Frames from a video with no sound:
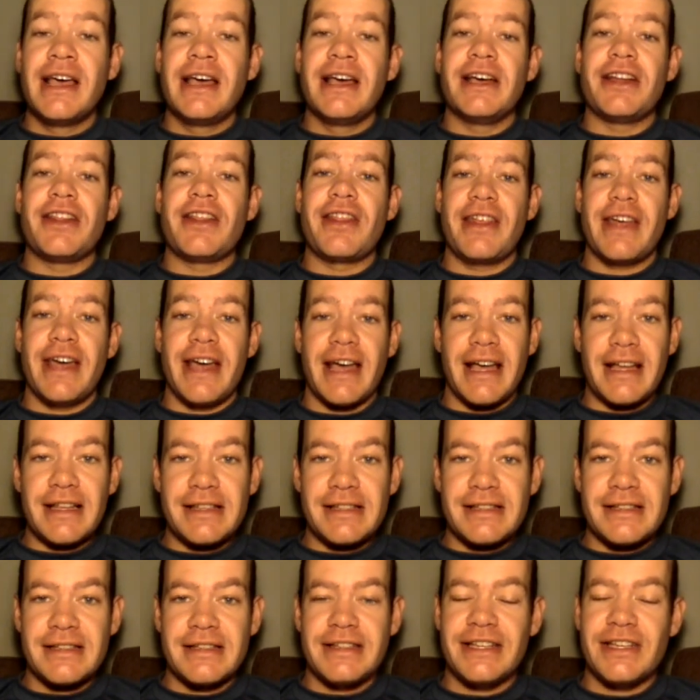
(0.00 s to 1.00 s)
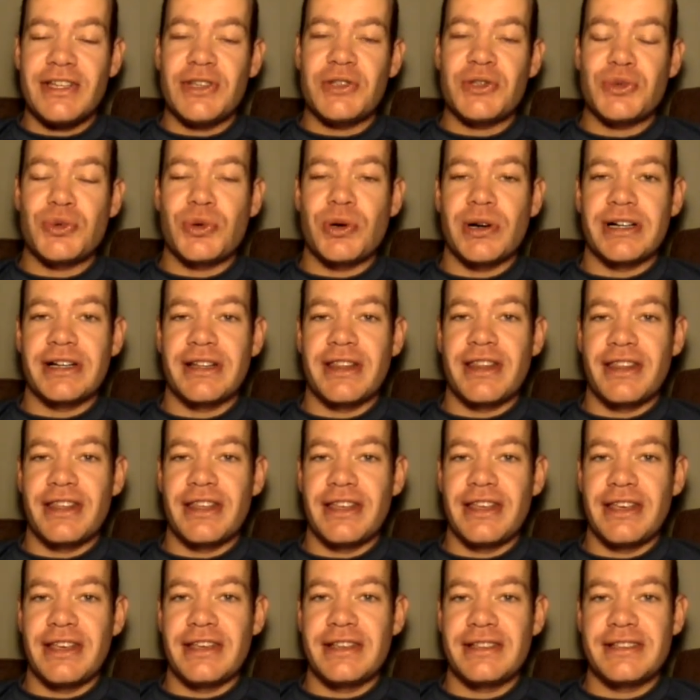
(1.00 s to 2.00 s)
And that is what the